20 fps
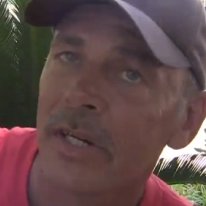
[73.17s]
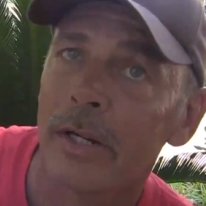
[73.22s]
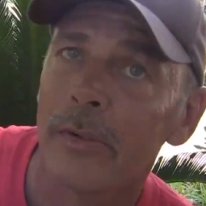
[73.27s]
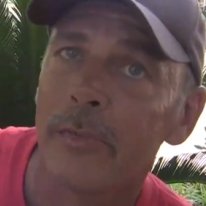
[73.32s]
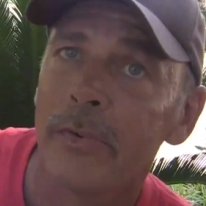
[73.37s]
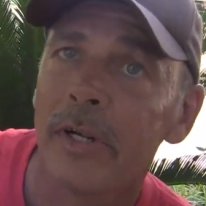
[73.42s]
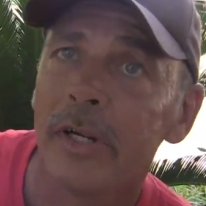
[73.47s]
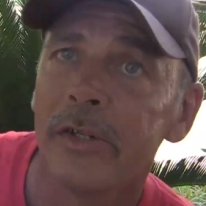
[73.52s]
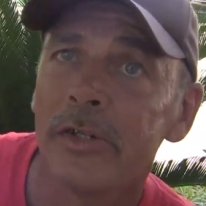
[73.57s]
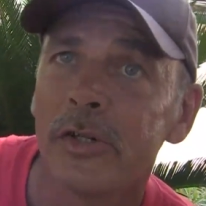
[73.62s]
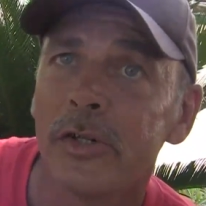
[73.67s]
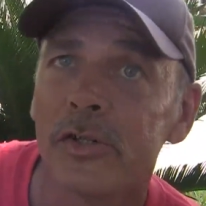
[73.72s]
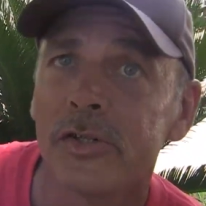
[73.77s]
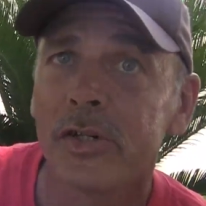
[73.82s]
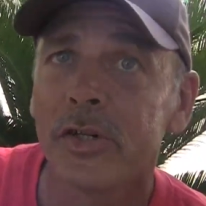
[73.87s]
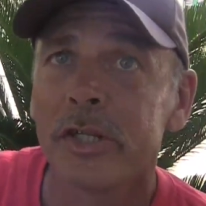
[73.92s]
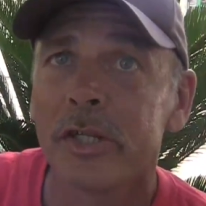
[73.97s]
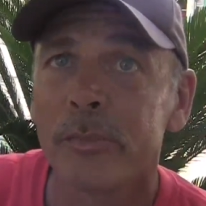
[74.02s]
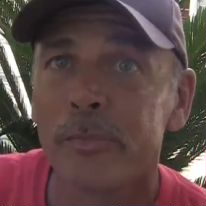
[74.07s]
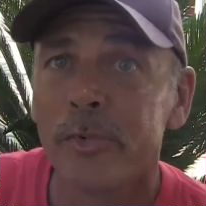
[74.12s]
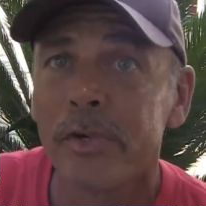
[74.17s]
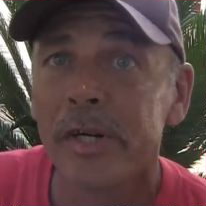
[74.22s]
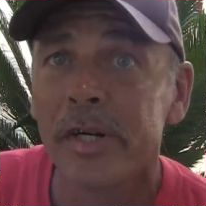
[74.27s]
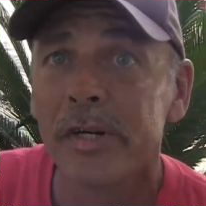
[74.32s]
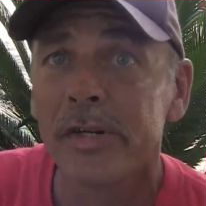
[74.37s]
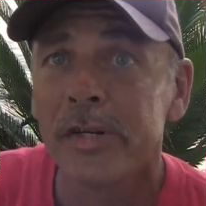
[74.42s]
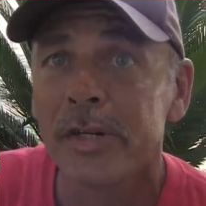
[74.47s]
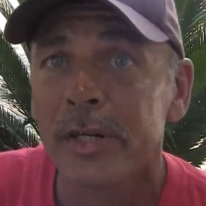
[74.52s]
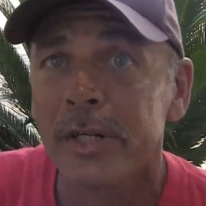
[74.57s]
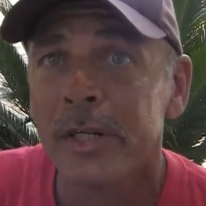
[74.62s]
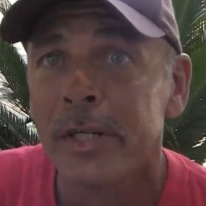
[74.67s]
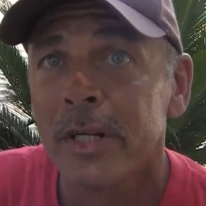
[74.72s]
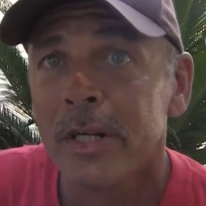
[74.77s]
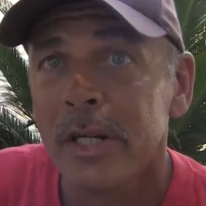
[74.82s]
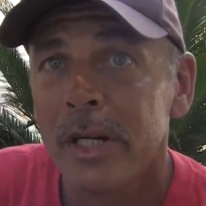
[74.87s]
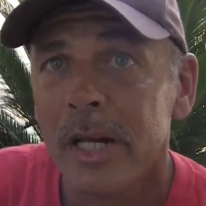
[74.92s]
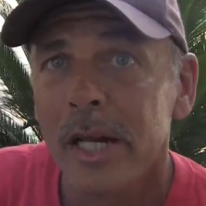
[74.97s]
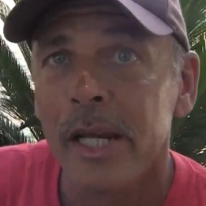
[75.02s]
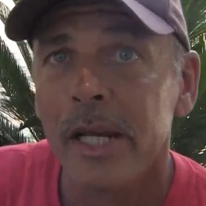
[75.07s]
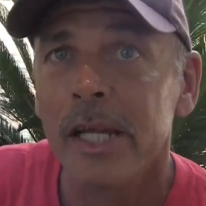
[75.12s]
they got Red Church on the bridge,
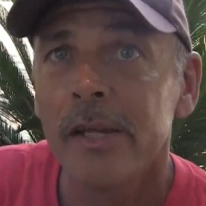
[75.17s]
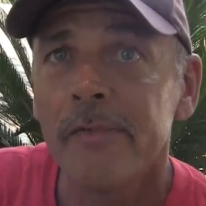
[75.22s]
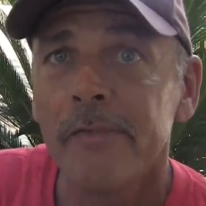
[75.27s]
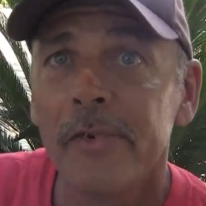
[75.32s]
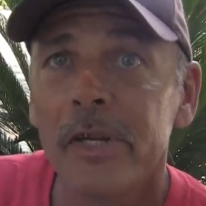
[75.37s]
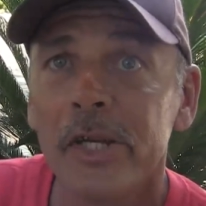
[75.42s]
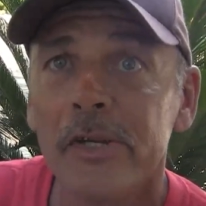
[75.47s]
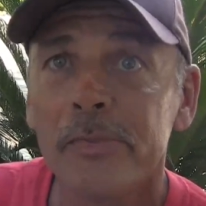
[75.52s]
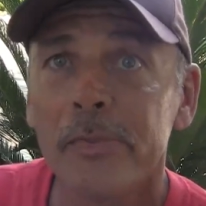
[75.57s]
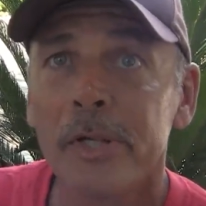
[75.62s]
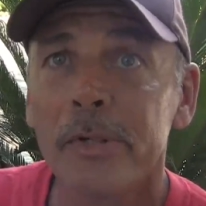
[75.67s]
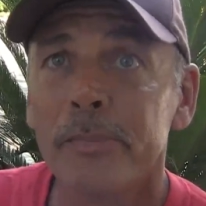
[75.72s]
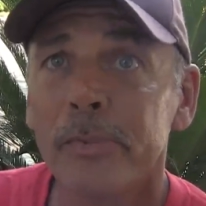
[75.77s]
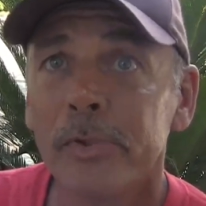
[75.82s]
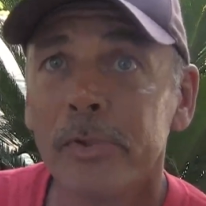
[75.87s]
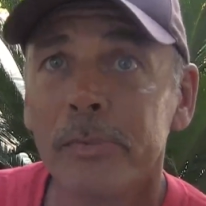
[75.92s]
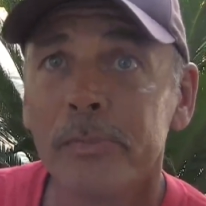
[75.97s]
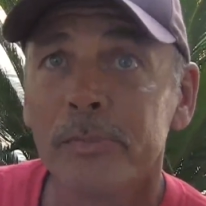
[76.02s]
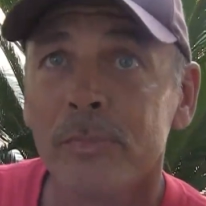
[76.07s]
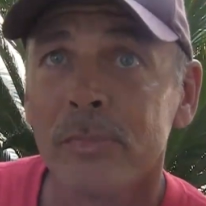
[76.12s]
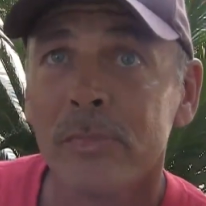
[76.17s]
and he feeds people.